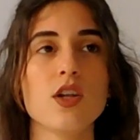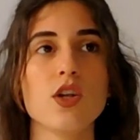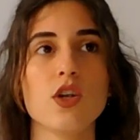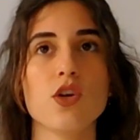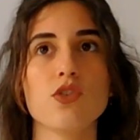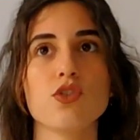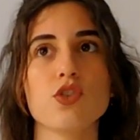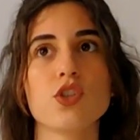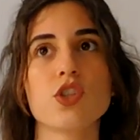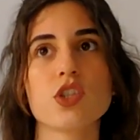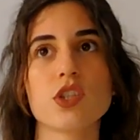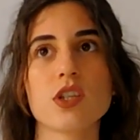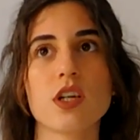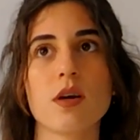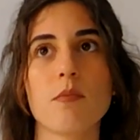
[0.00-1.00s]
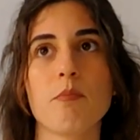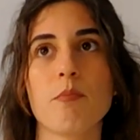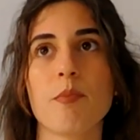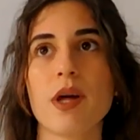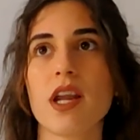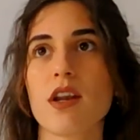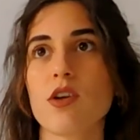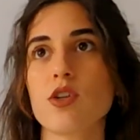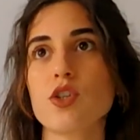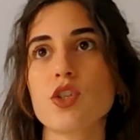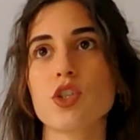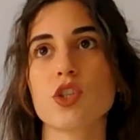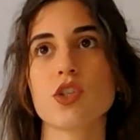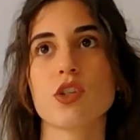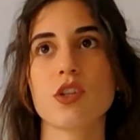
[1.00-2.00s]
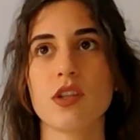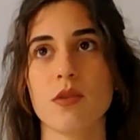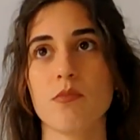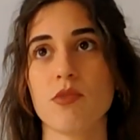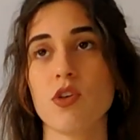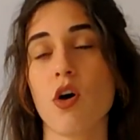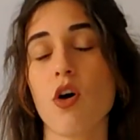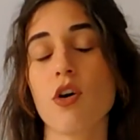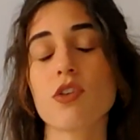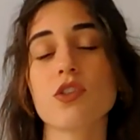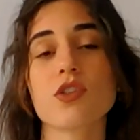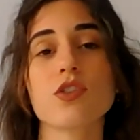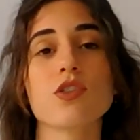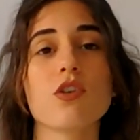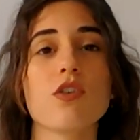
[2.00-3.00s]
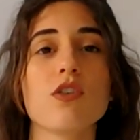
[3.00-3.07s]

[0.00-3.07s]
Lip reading: los perros, the dogs,